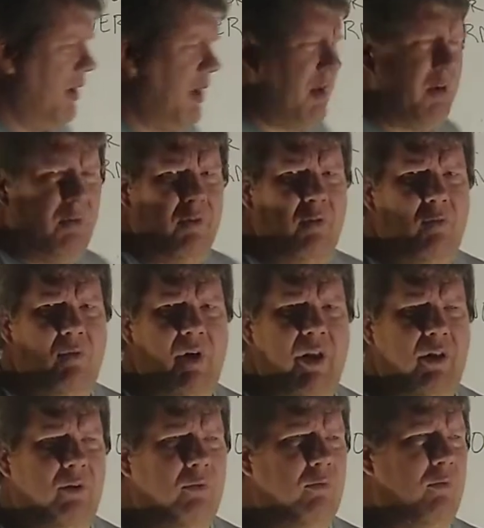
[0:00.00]
and I don't know
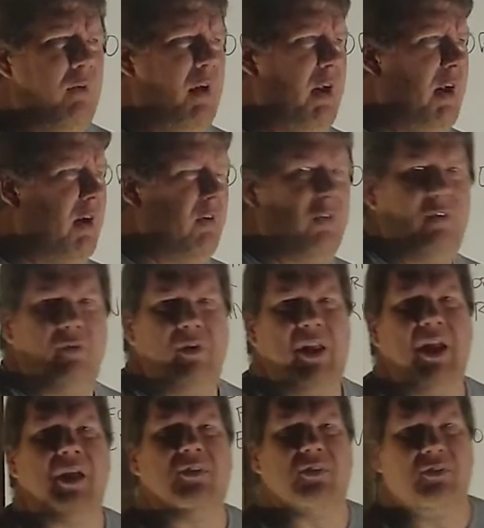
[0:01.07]
when or where, so
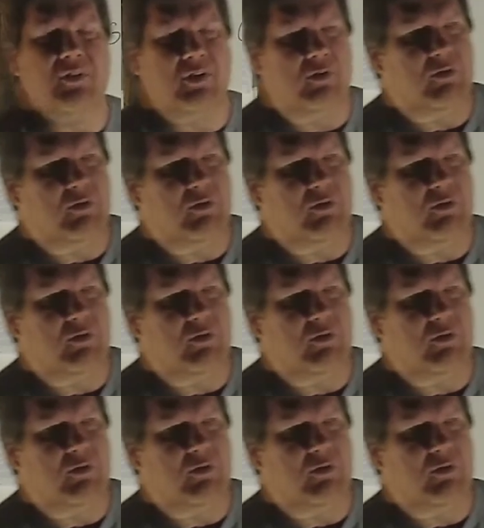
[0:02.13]
he hasn't